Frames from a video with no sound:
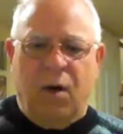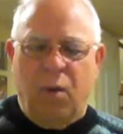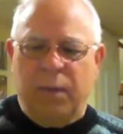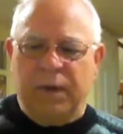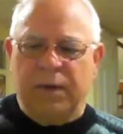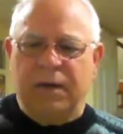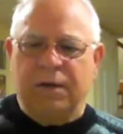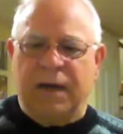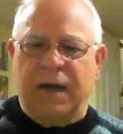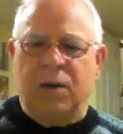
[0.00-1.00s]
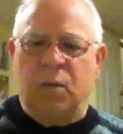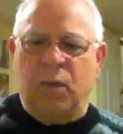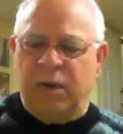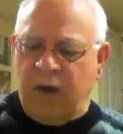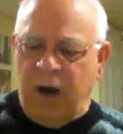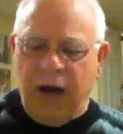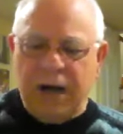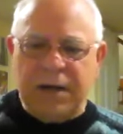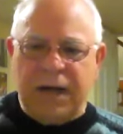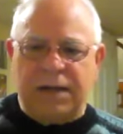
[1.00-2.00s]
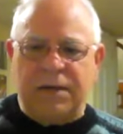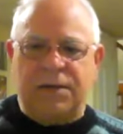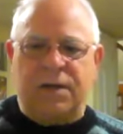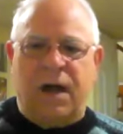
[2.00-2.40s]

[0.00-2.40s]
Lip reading: hoping that they would contact this